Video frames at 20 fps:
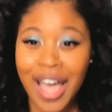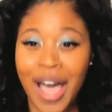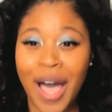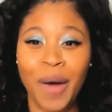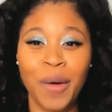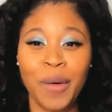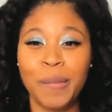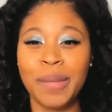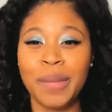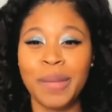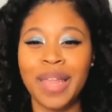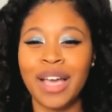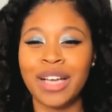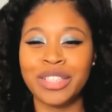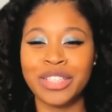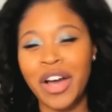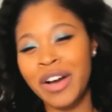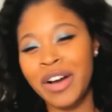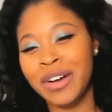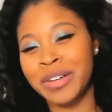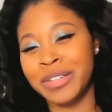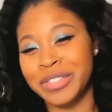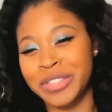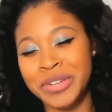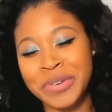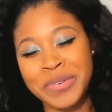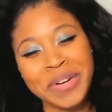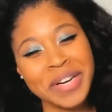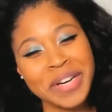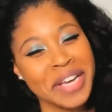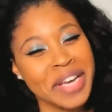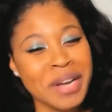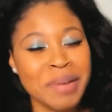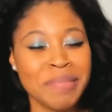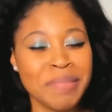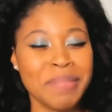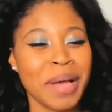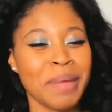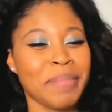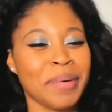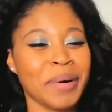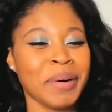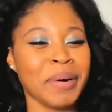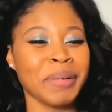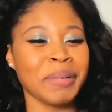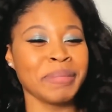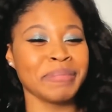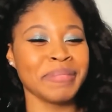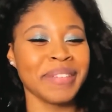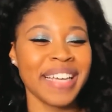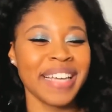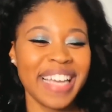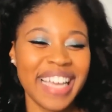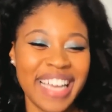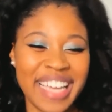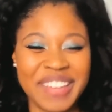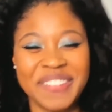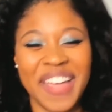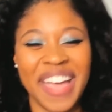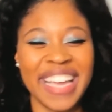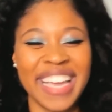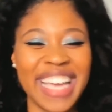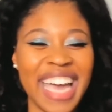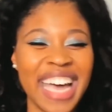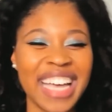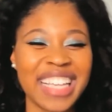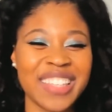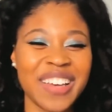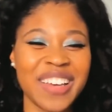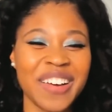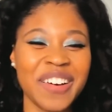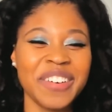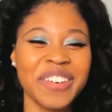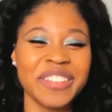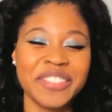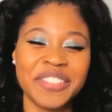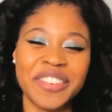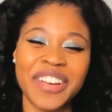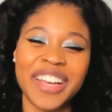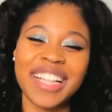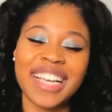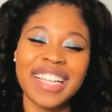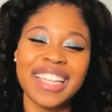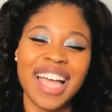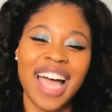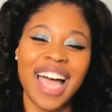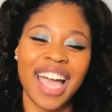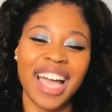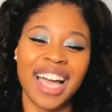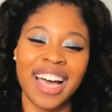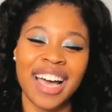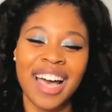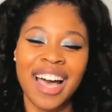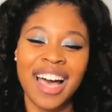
I would be like, Charles, do you want to hear my poem? He's like, yeah. So it was really like